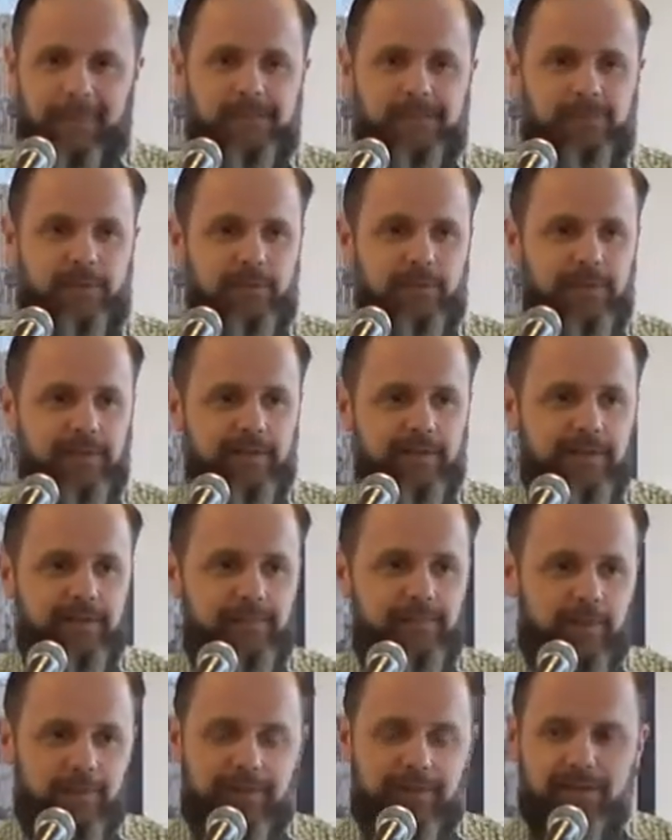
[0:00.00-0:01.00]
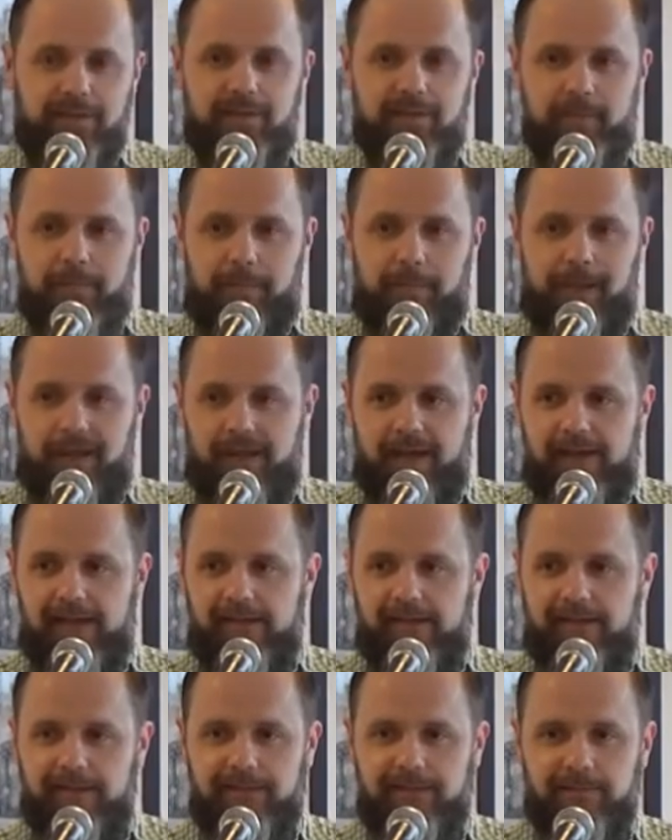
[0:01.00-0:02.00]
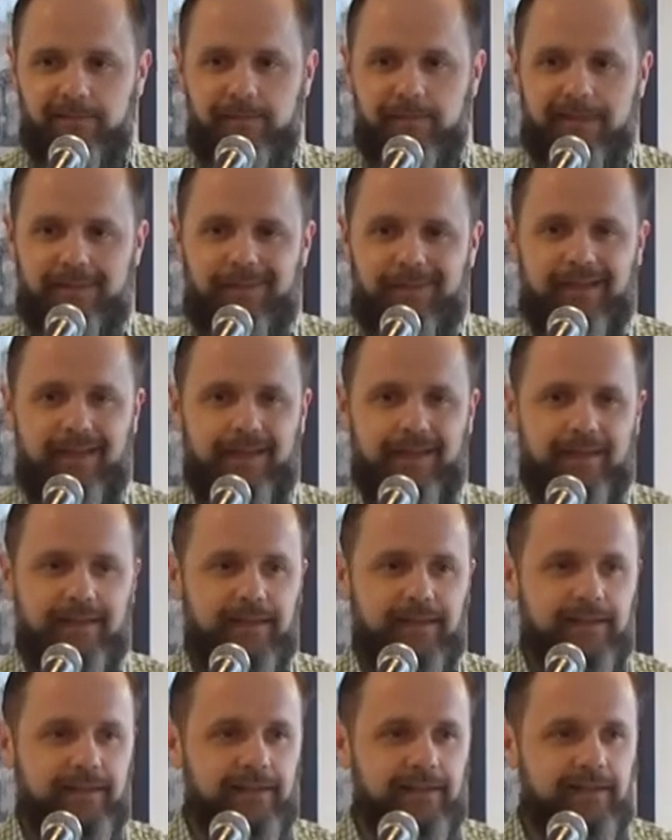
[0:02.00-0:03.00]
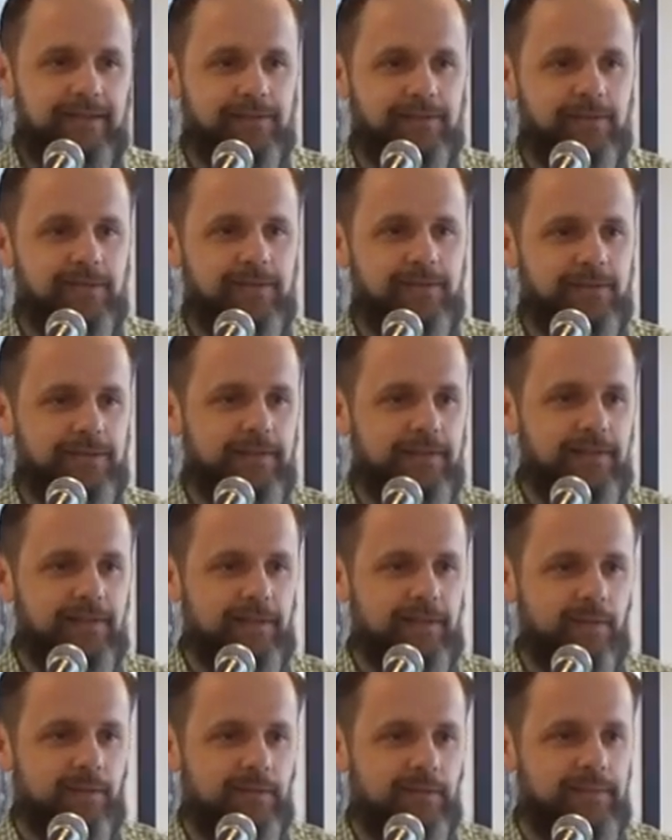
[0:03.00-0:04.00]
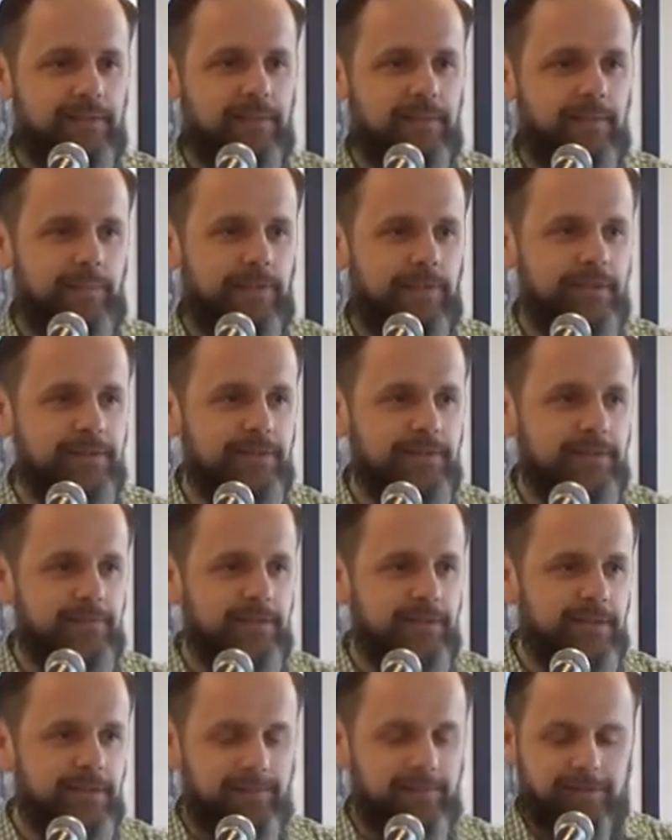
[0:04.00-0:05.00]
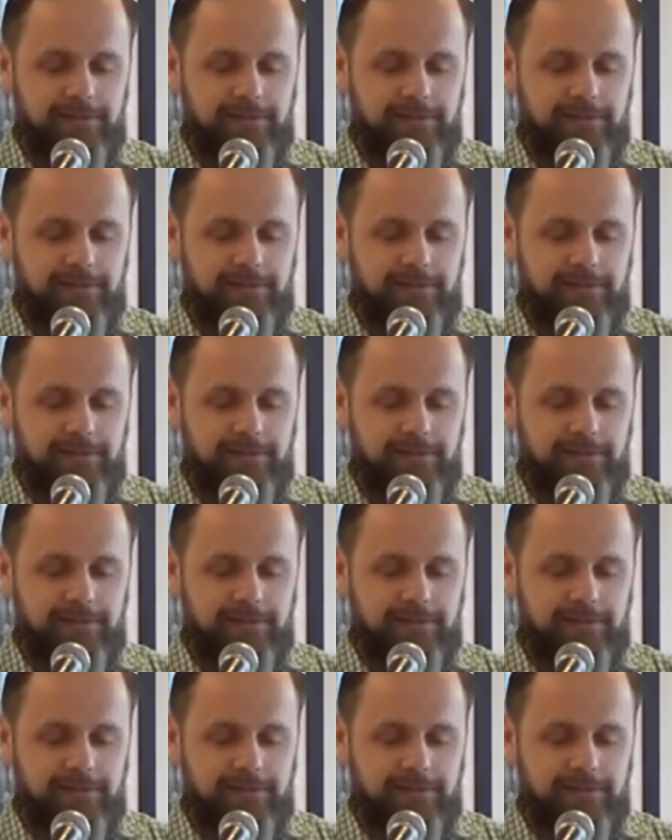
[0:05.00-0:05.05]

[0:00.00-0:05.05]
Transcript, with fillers: it's probably, probably going to be Ben, maybe uh, or kind of goldy, but sometimes,